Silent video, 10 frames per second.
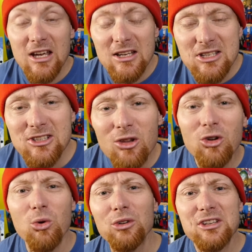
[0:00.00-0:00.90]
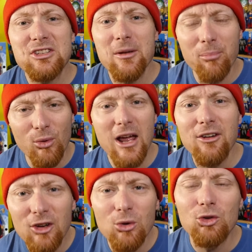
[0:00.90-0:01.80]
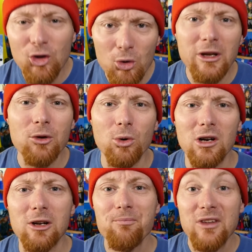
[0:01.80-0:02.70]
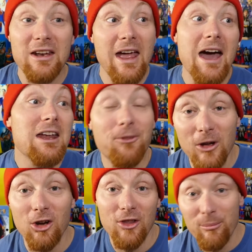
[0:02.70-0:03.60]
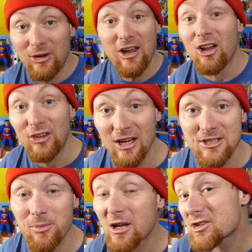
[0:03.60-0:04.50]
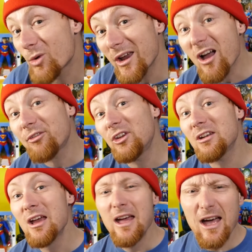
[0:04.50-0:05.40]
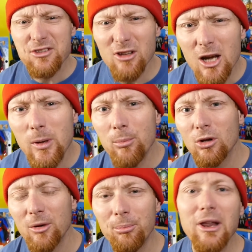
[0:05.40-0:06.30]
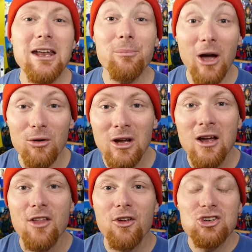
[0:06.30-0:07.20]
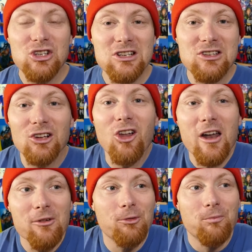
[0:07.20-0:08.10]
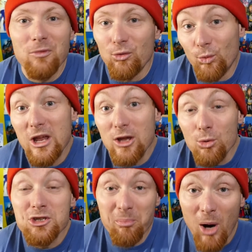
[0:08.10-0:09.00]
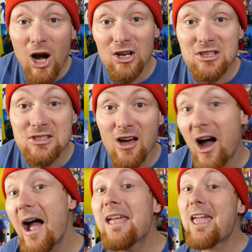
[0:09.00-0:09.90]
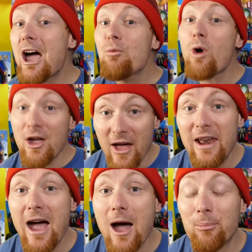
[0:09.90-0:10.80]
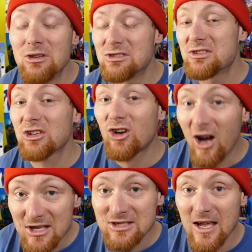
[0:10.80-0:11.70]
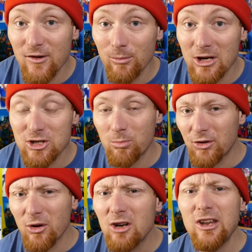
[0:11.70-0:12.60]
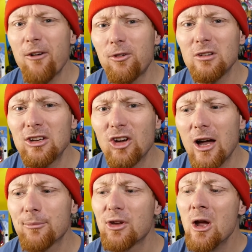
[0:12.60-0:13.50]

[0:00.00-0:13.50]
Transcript: it is still cool to see brand new tooling work in any figure that Mattel does, because quite often, as a lot of people complain about, there's just a lot of reused parts. I get why that happens. It's a cost saving measure, but there are definitely times